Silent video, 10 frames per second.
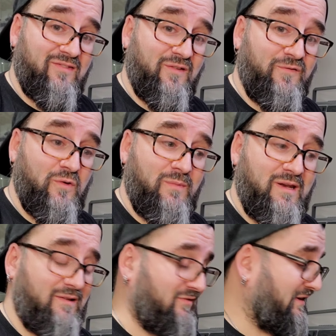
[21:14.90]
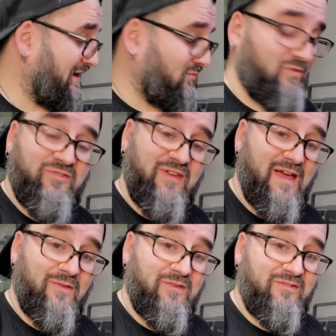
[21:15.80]
in a few minutes, and we'll see
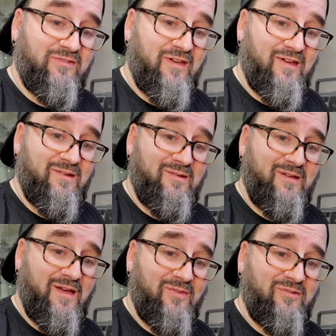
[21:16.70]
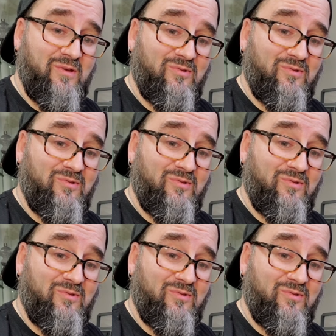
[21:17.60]
how this goes